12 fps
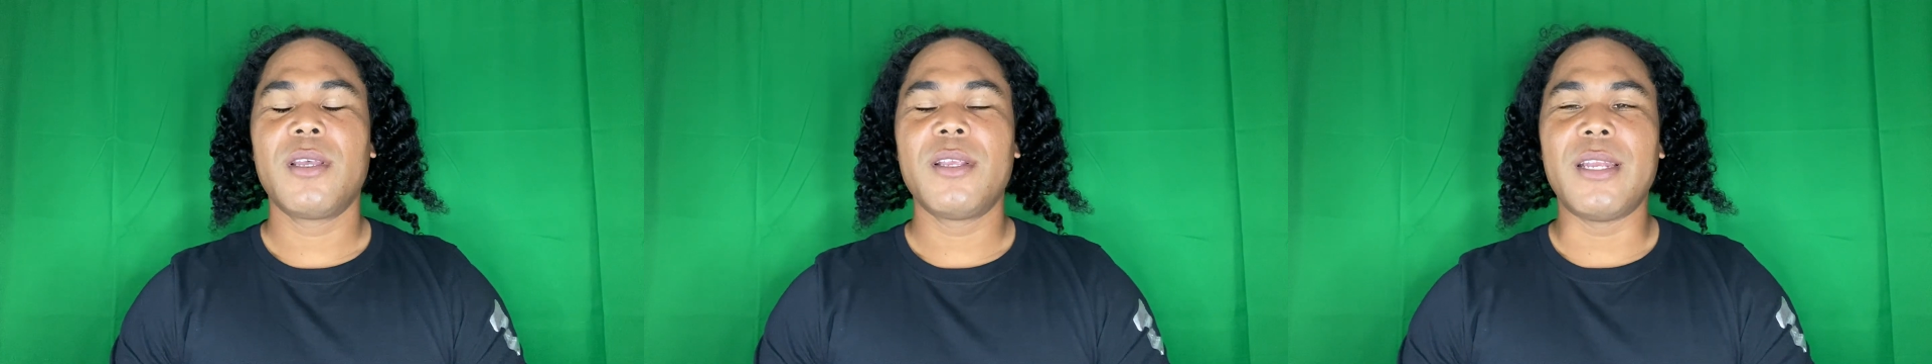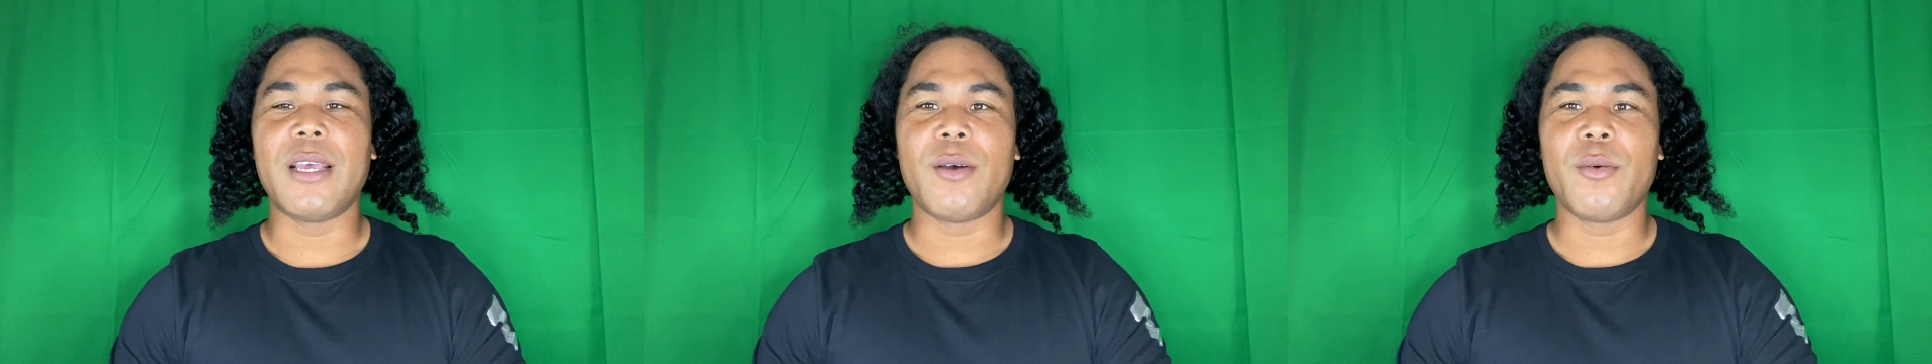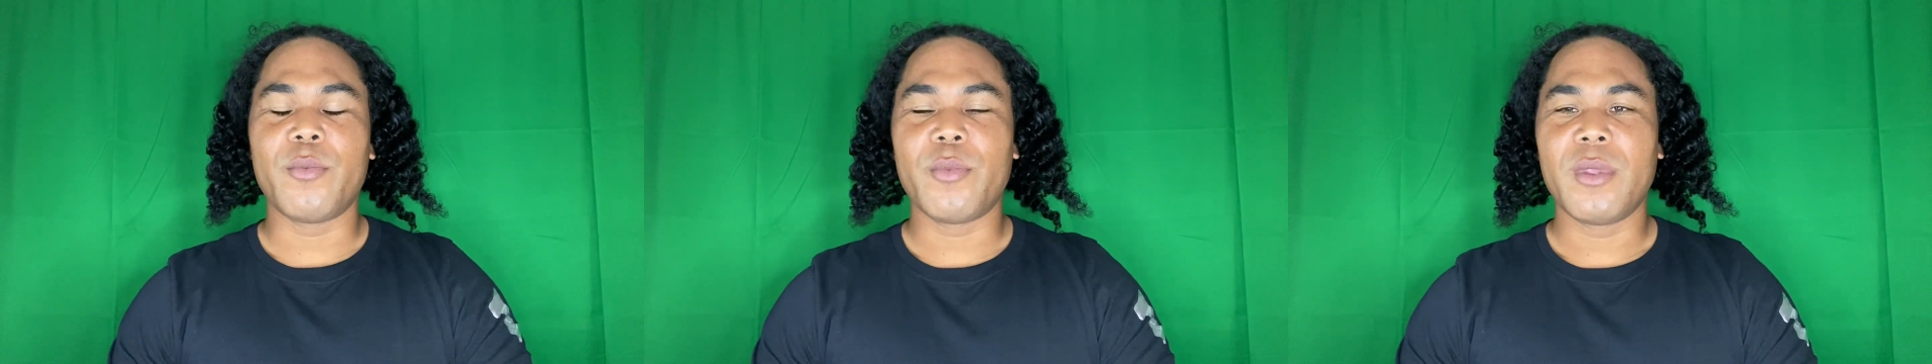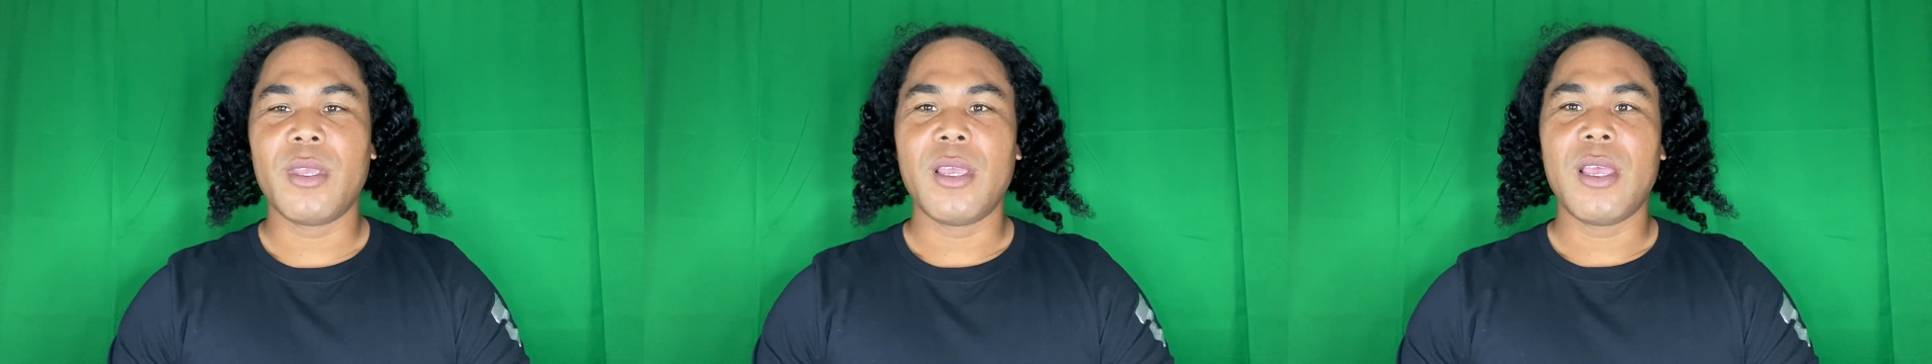now
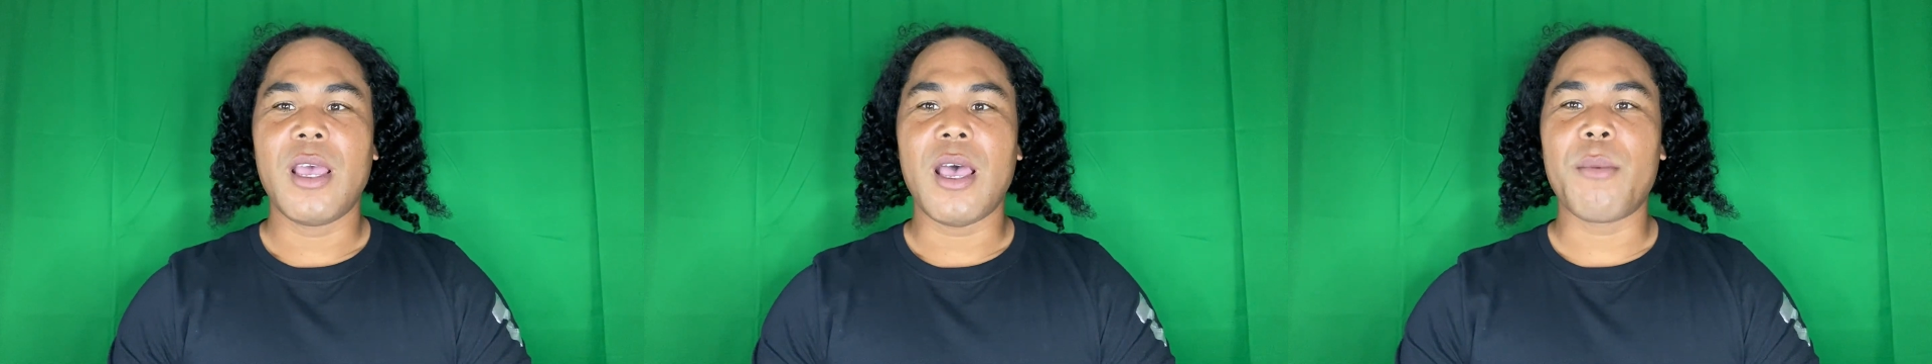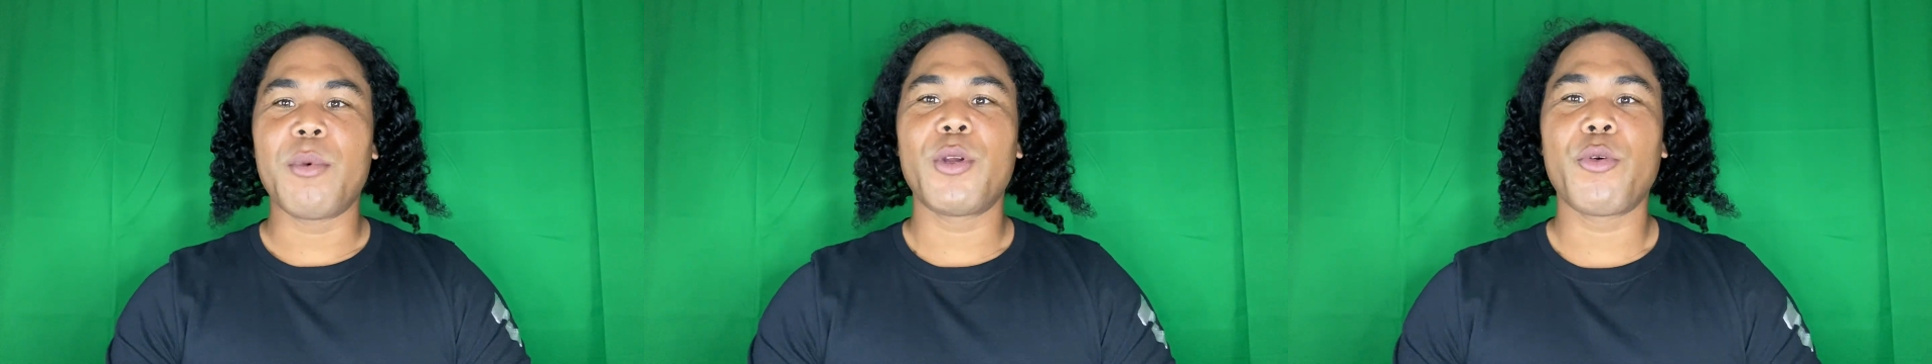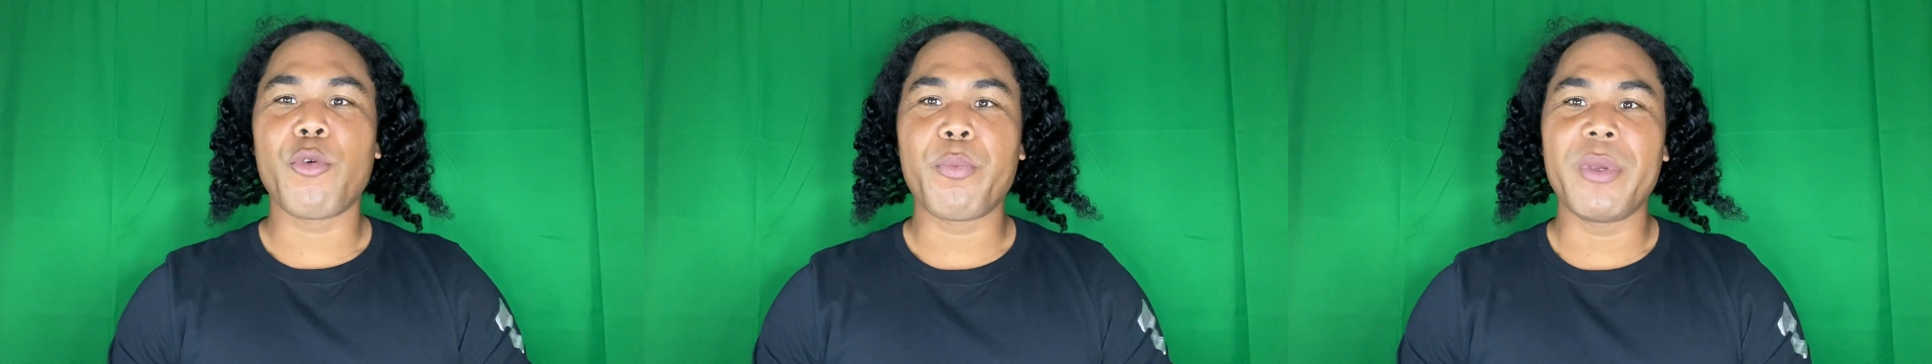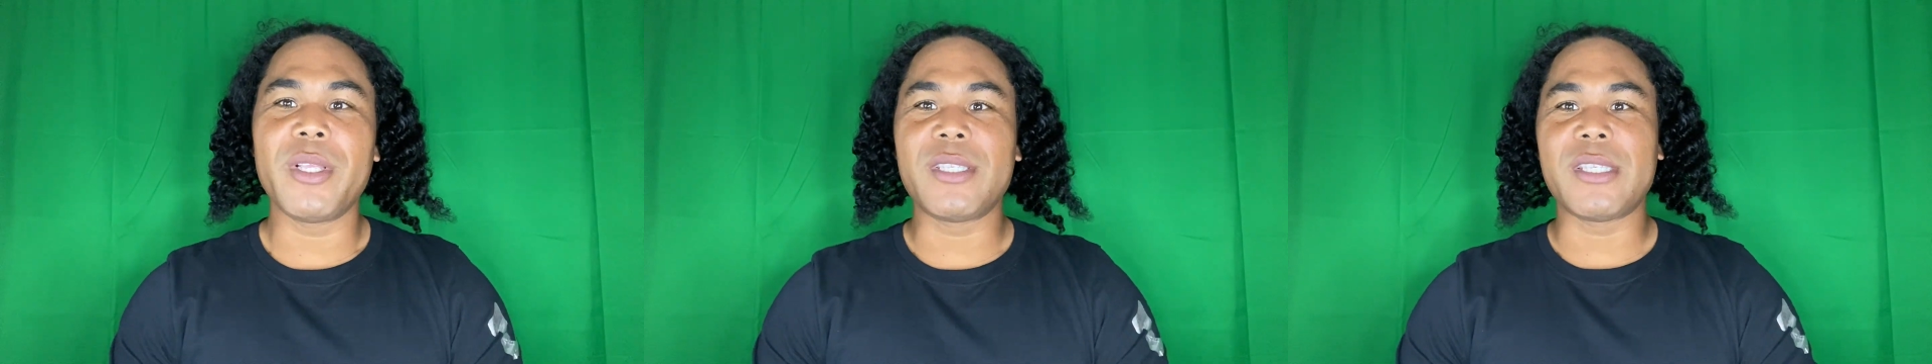I'm going to
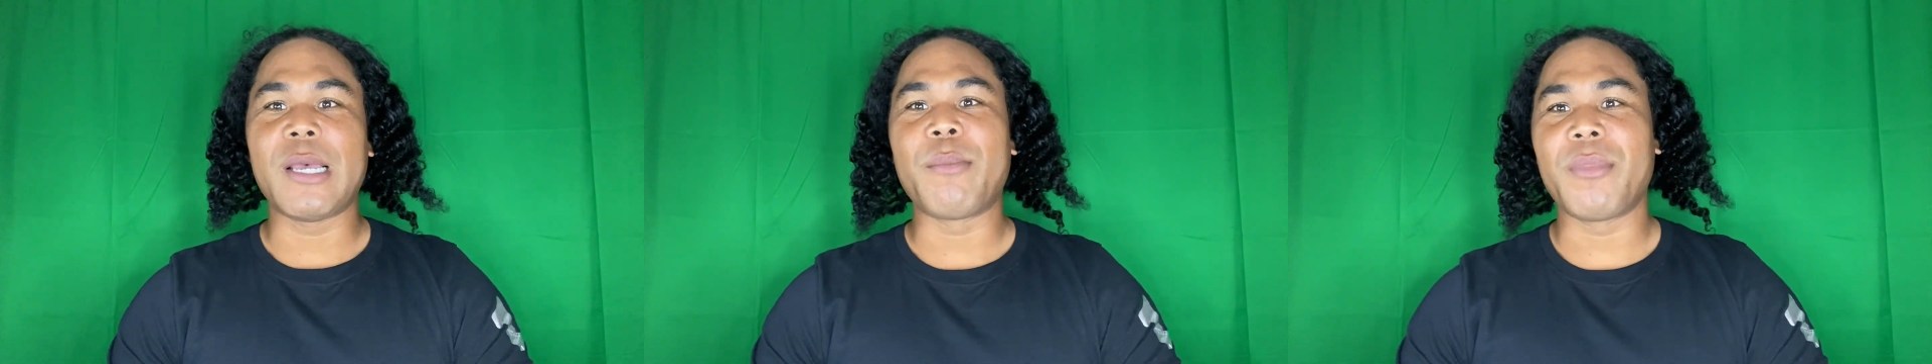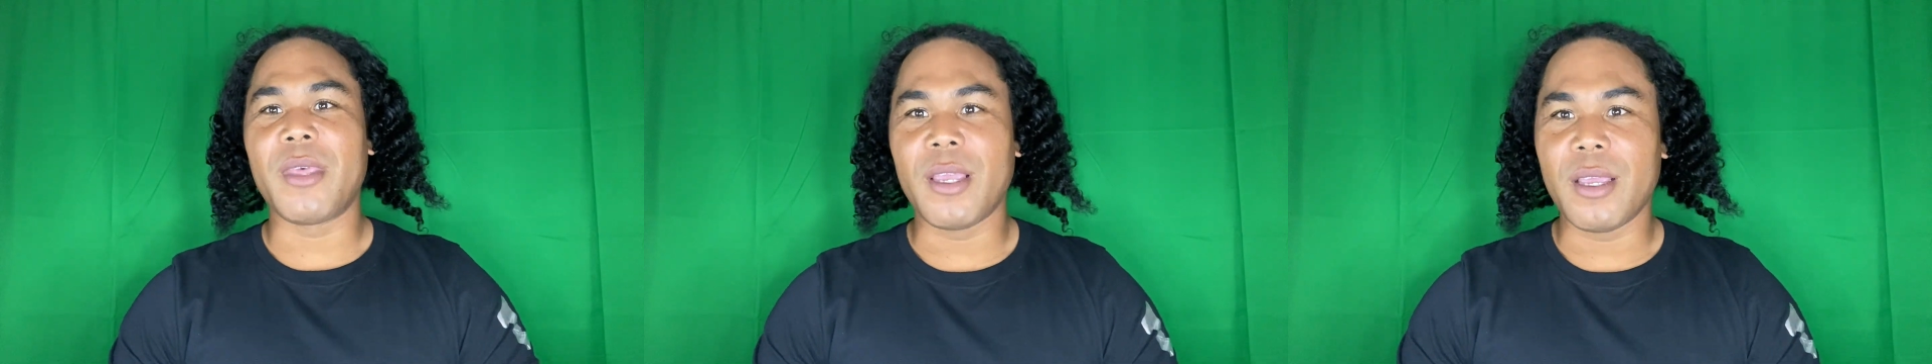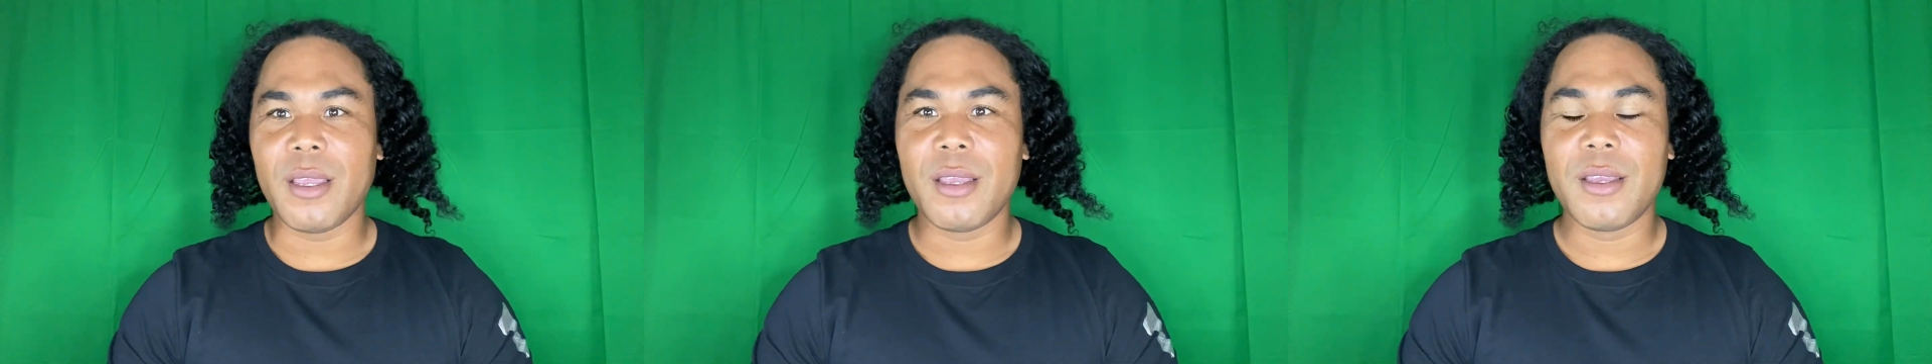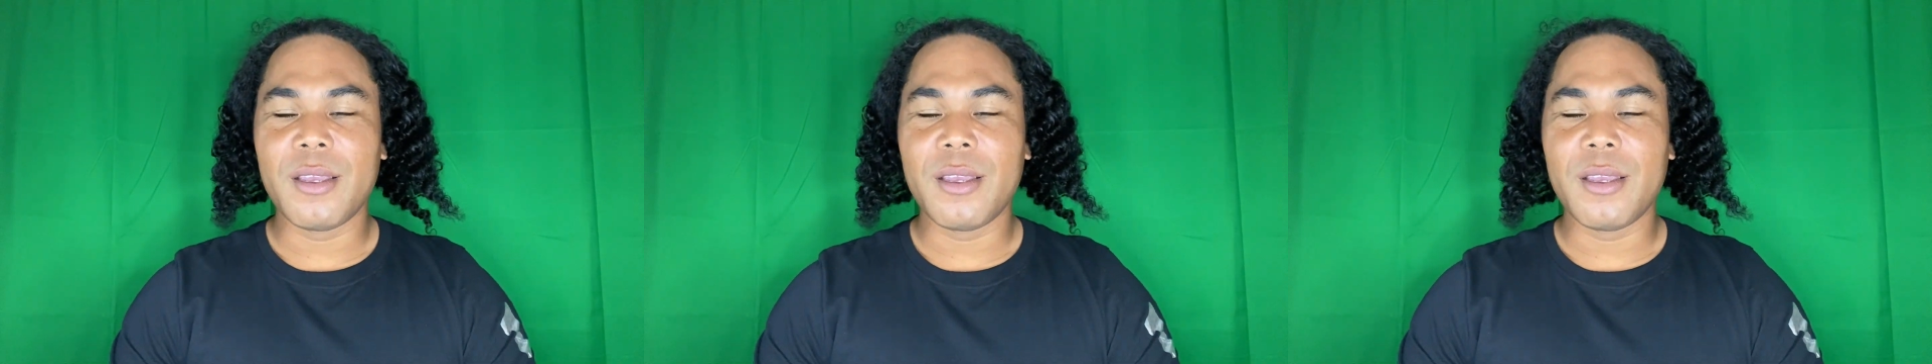repeat something